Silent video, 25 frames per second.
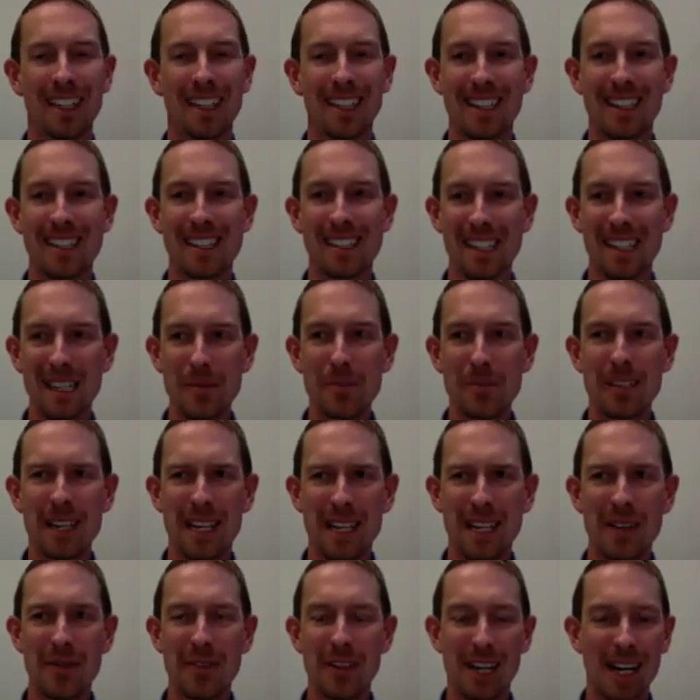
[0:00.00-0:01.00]
That seems
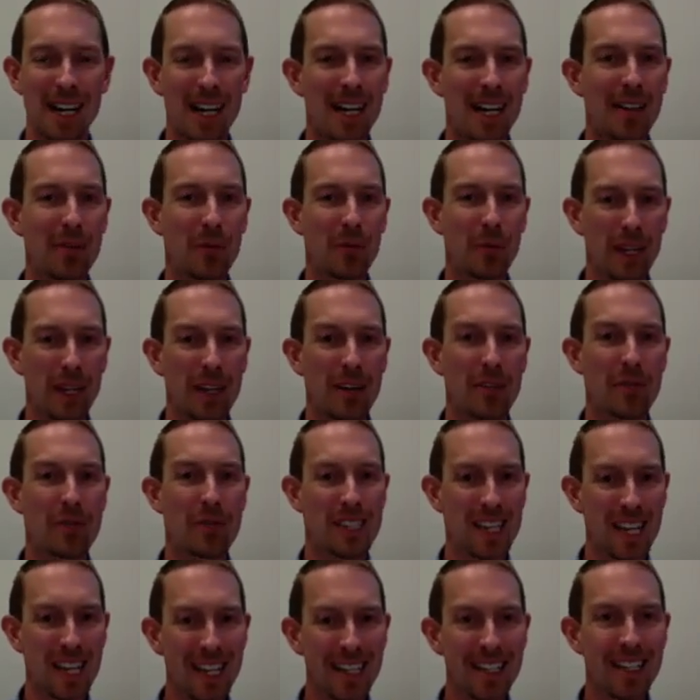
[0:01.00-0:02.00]
kind of an odd way of
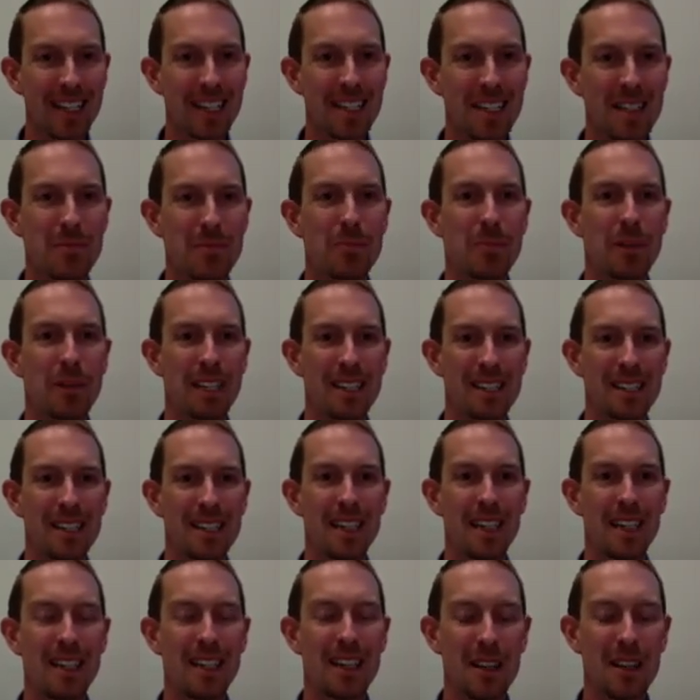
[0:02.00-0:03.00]
saying it, but
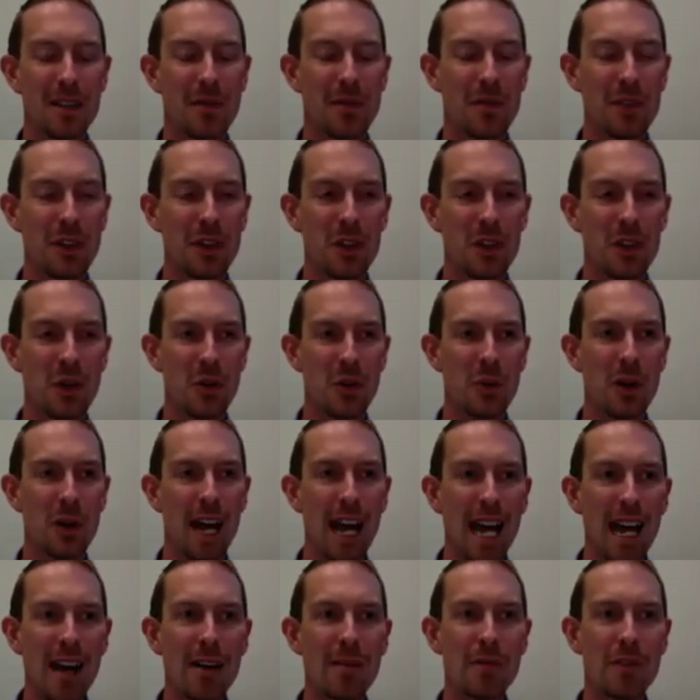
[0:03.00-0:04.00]
if you
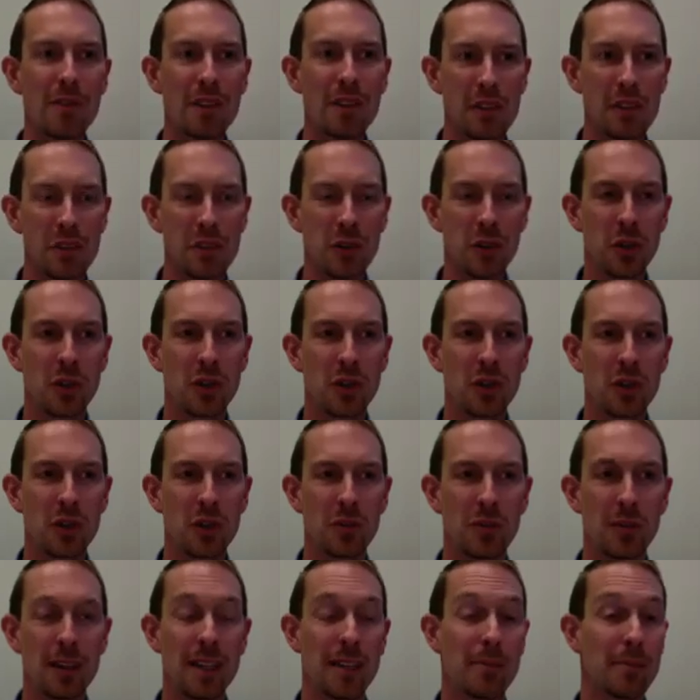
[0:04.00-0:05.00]
have this
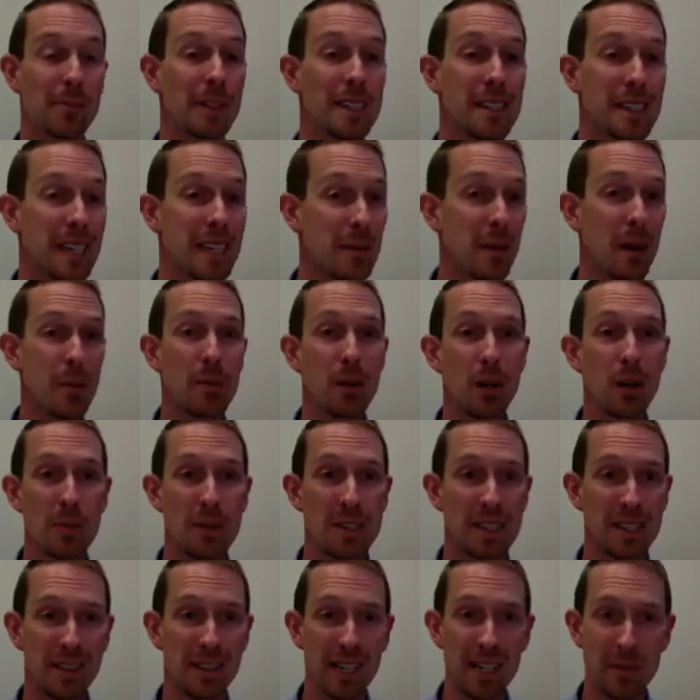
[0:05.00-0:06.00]
goal, like let's say my
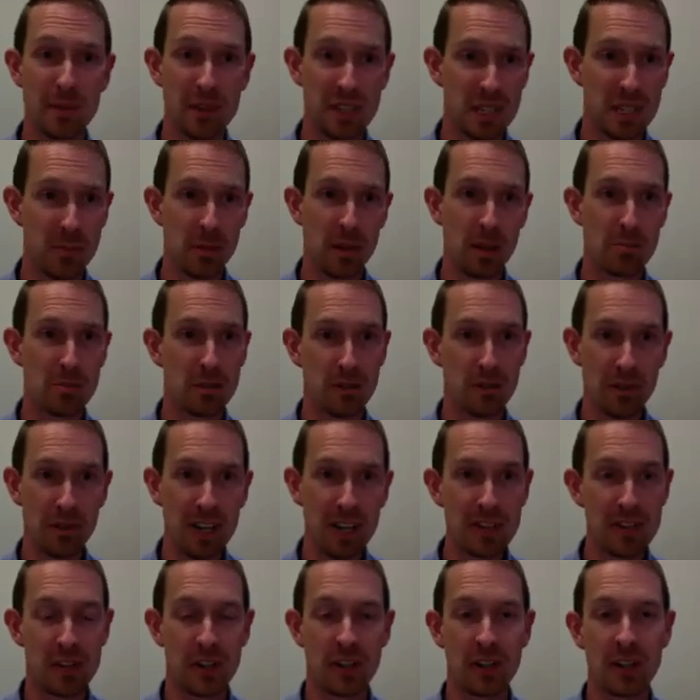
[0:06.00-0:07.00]
purpose in life was to be a
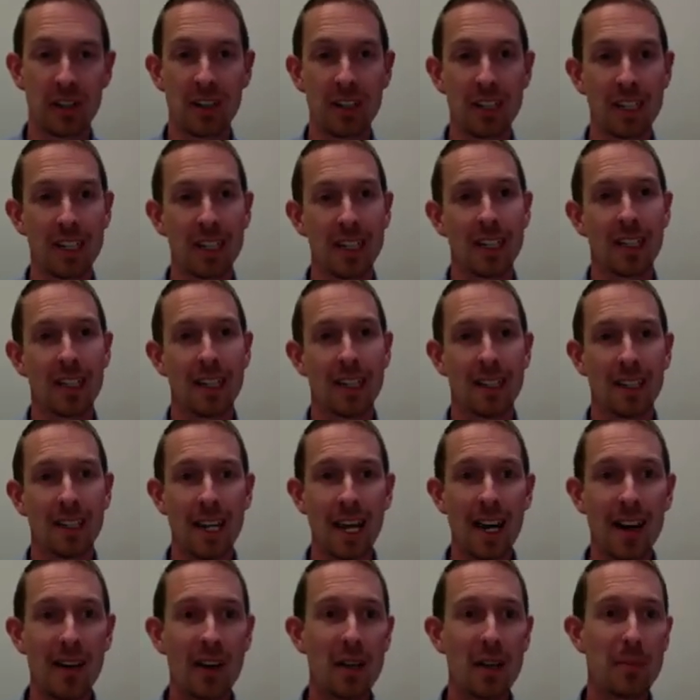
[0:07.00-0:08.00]
professor,
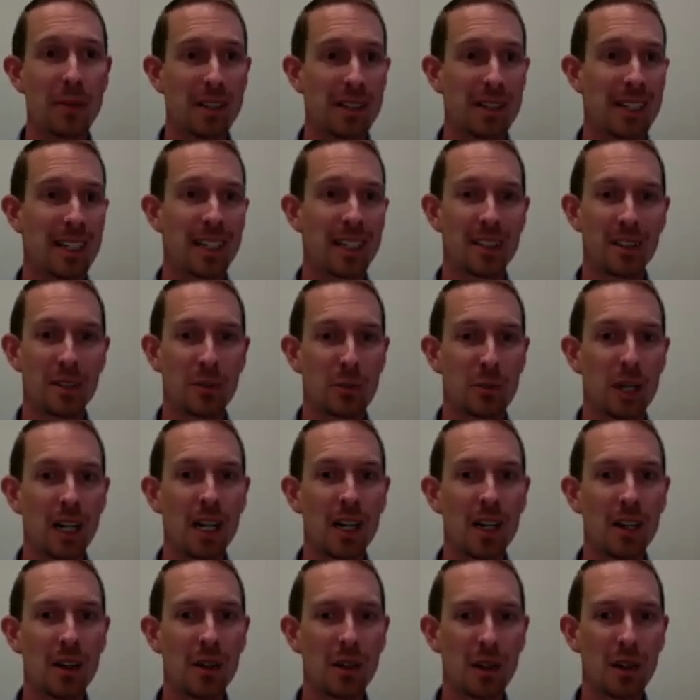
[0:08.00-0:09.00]
now I'd be like,
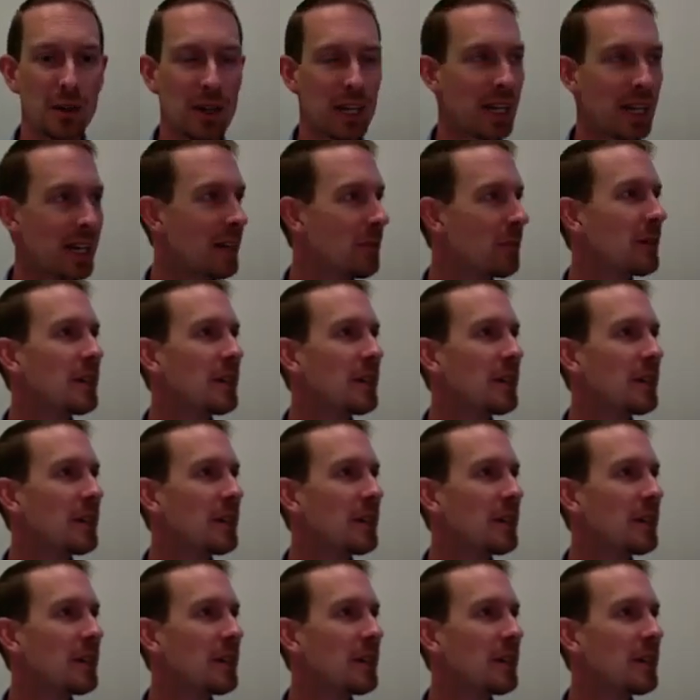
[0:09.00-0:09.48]
well, okay,